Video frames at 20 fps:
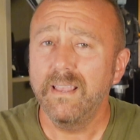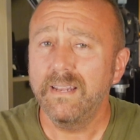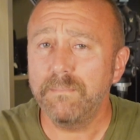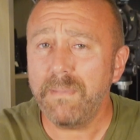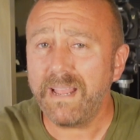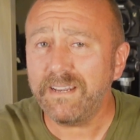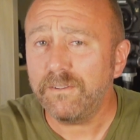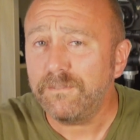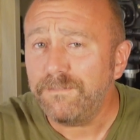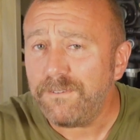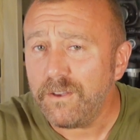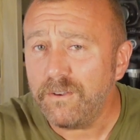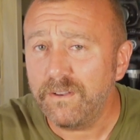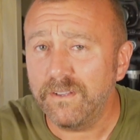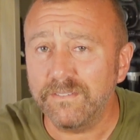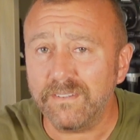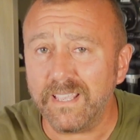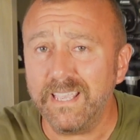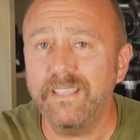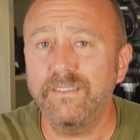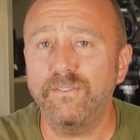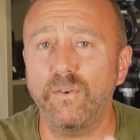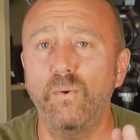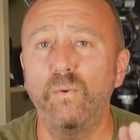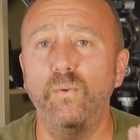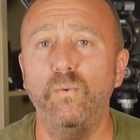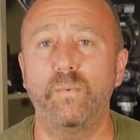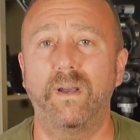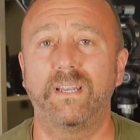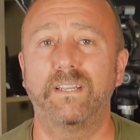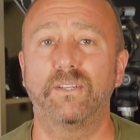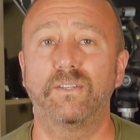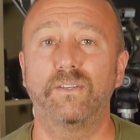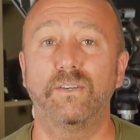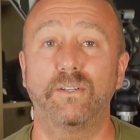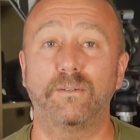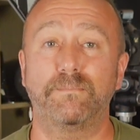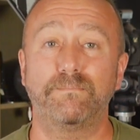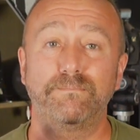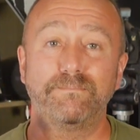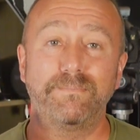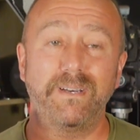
Now, manual focus is all well and good,